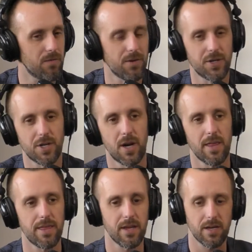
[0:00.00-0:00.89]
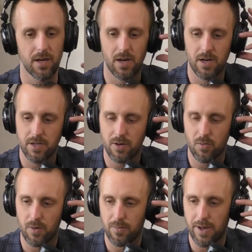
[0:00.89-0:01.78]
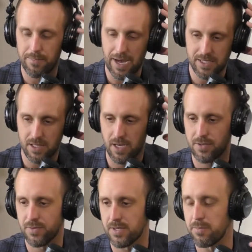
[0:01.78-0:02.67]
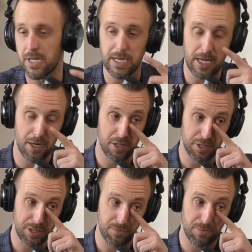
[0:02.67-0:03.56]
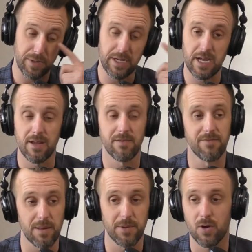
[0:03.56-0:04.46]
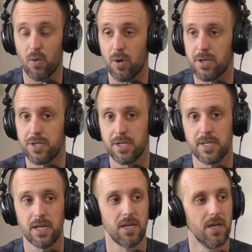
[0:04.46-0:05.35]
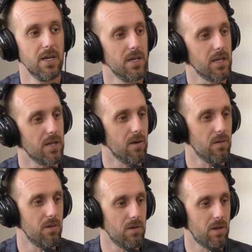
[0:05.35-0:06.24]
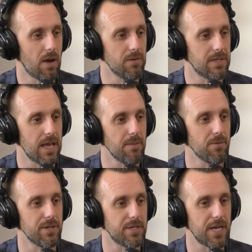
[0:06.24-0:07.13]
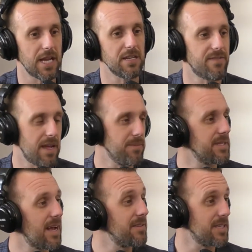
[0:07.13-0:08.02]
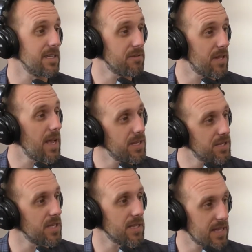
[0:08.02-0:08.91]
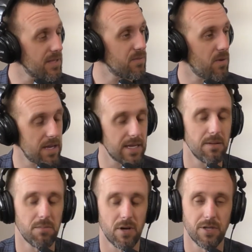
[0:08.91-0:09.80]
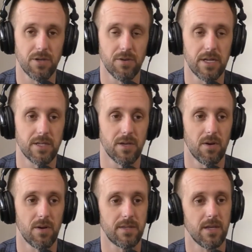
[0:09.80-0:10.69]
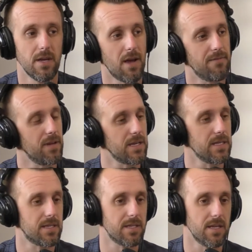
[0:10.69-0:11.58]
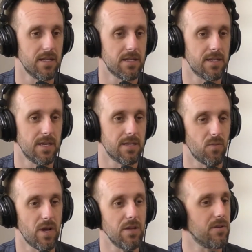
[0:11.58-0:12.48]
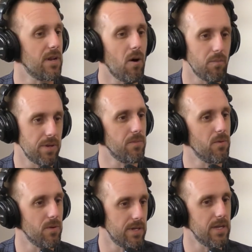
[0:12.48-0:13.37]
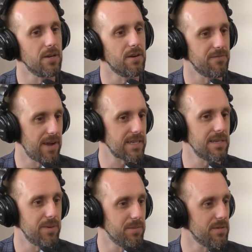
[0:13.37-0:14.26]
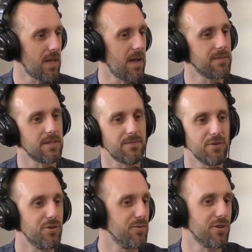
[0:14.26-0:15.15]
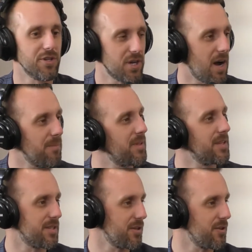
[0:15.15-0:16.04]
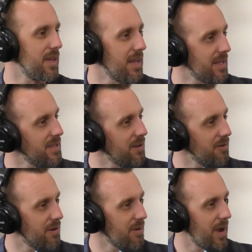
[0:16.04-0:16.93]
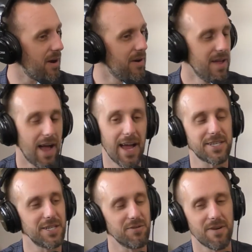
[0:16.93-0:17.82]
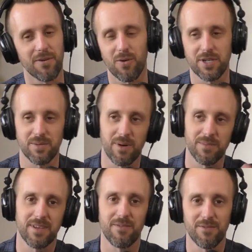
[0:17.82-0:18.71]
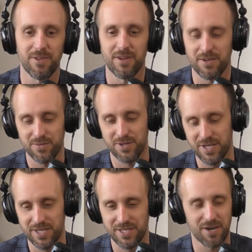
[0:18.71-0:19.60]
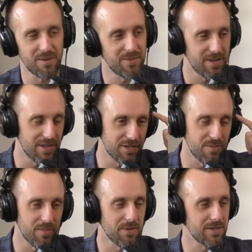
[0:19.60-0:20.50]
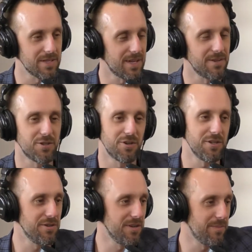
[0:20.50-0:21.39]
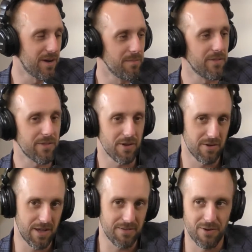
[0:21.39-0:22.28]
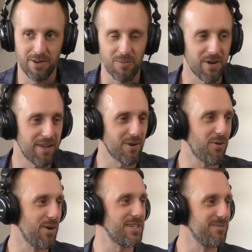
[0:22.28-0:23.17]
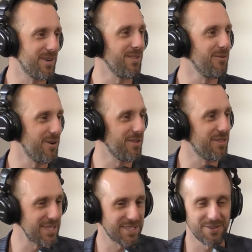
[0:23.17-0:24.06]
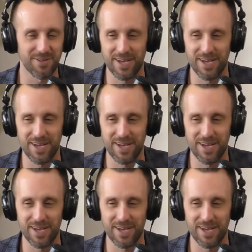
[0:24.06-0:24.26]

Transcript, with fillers: uh, for sure i think uh, you know one of my past clients was a mediator and she would mediate in family court and she said you know I was able to change families every single day. And she's like, that's why I keep on doing it. So it's feel like it's it's it's way you can help people and you're infecting people's lives. And if you do a good job, then it's a thing, you know, come out. I actually do have a question, but I'm gonna save it for later because we're just getting started. But I just remember because I had jury duty about a month ago, and I have a I want to have a question what a lawyer thinks through